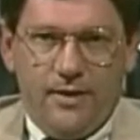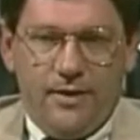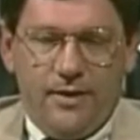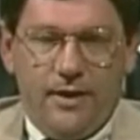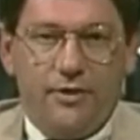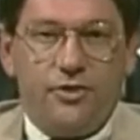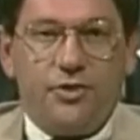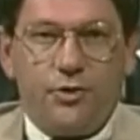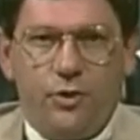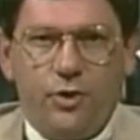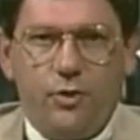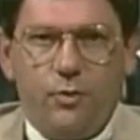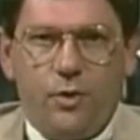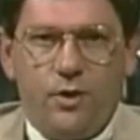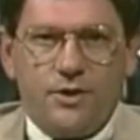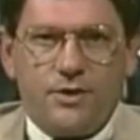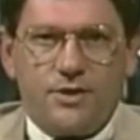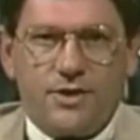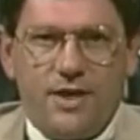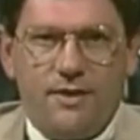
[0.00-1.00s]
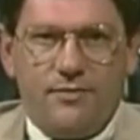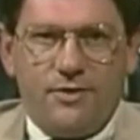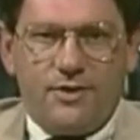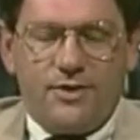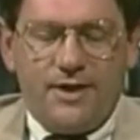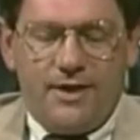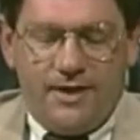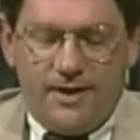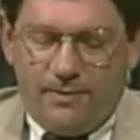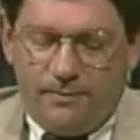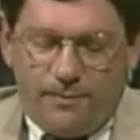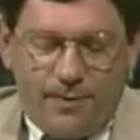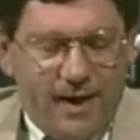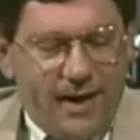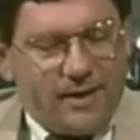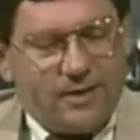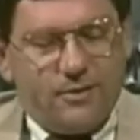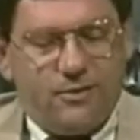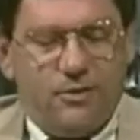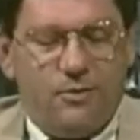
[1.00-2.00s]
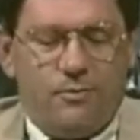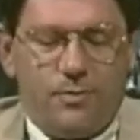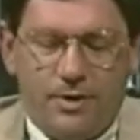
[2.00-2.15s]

31-17. And, Pat, there have